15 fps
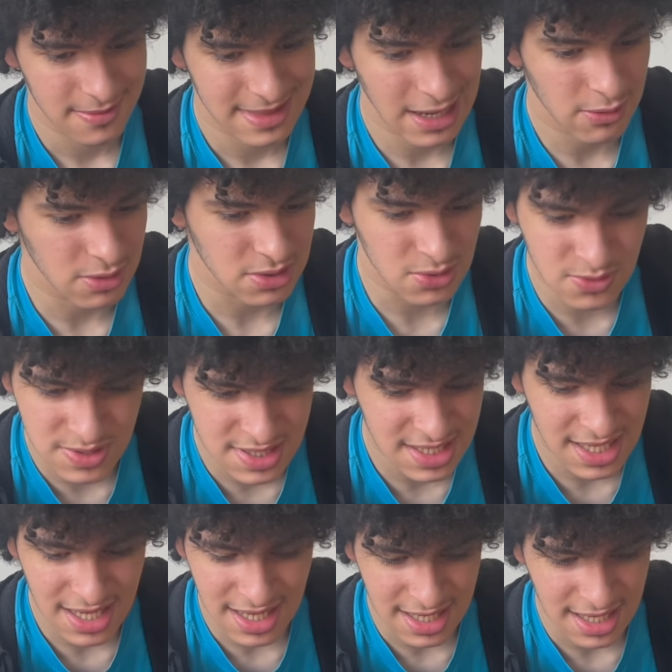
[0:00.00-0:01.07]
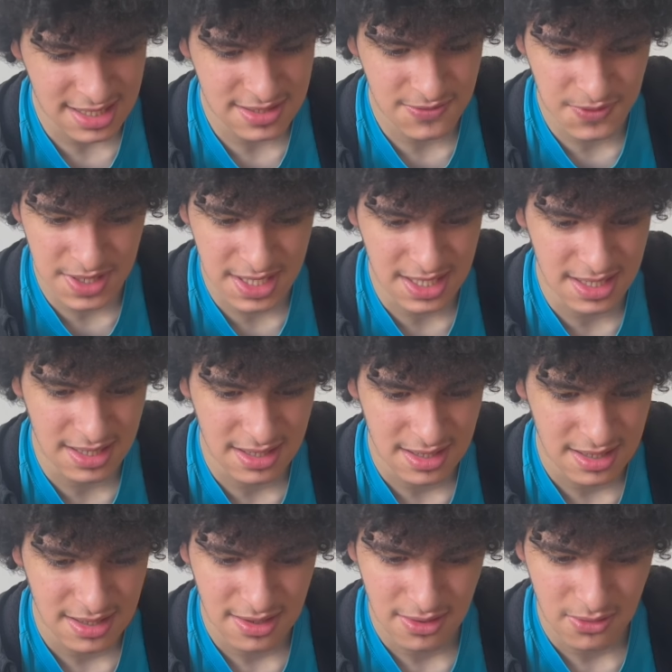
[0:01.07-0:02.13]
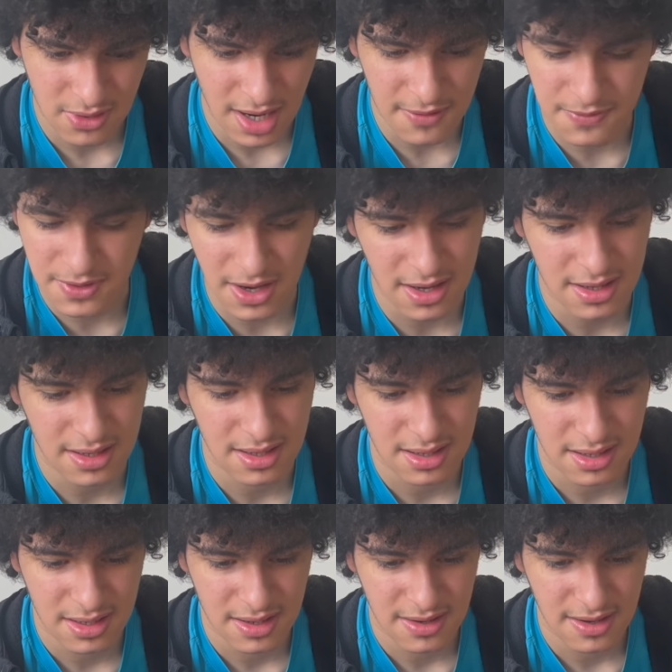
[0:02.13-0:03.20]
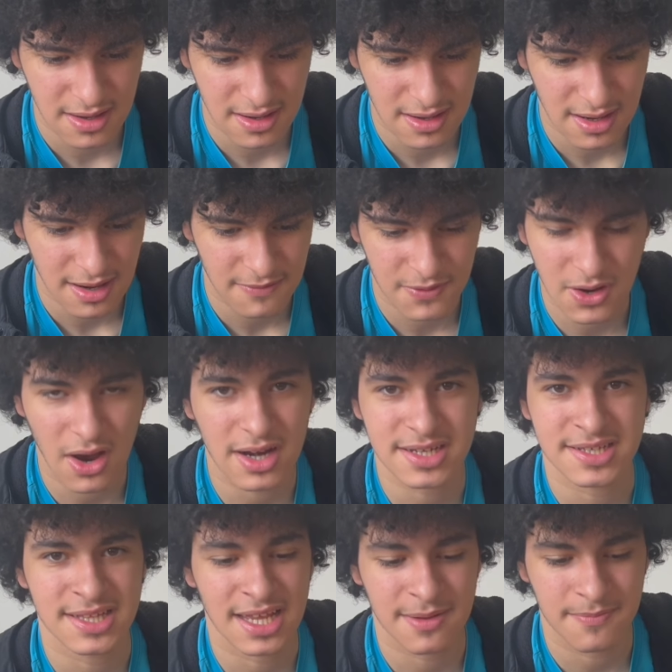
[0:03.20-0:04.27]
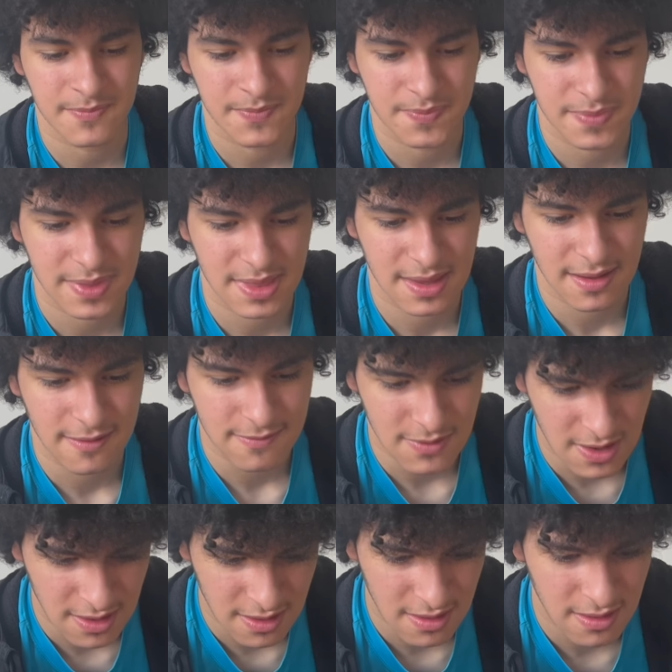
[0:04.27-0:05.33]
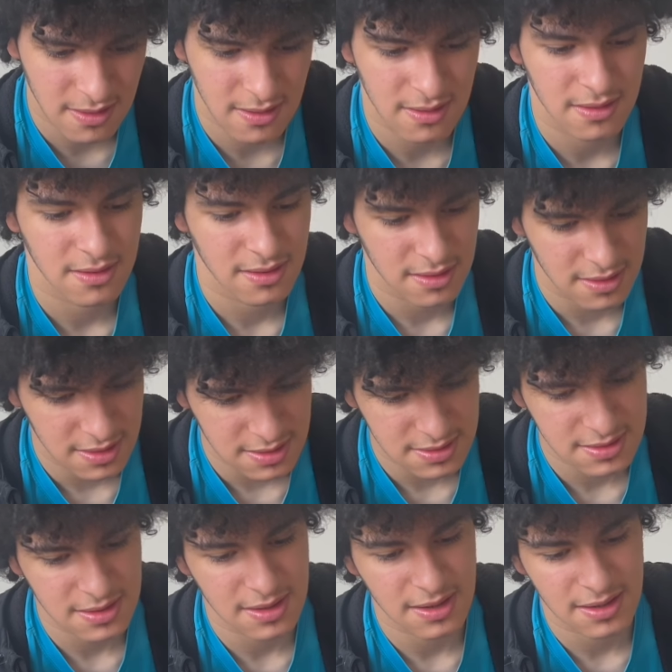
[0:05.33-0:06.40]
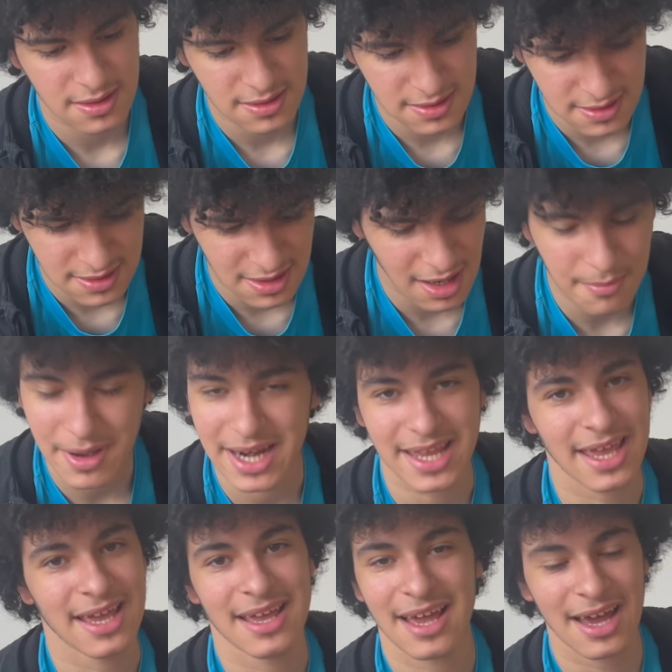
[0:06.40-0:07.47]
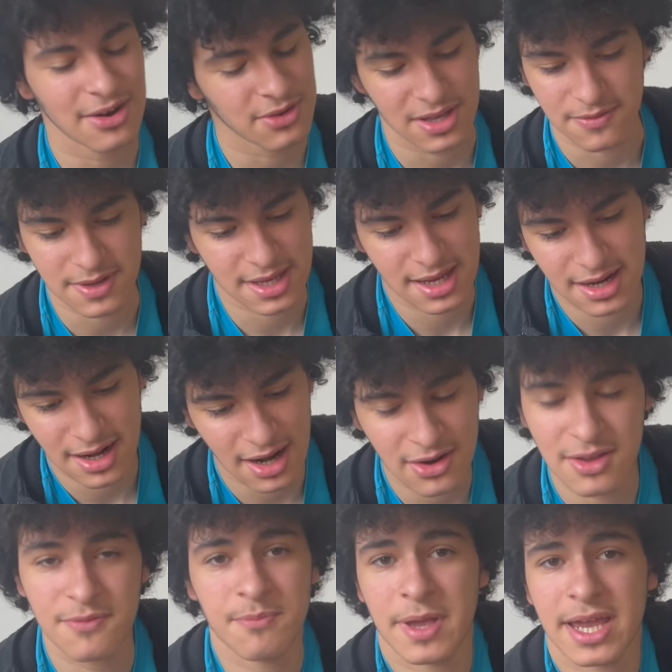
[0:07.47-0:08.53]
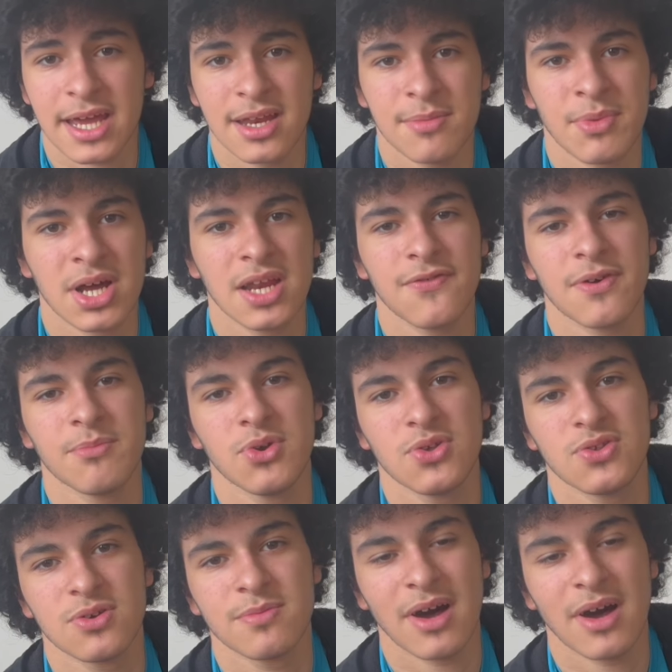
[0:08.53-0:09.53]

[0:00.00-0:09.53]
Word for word: They were losing it against freaking... I forgot... Forgot his name. Uh... Done. Uh, I'm about to get, I don't even care. I don't even make any money from YouTube.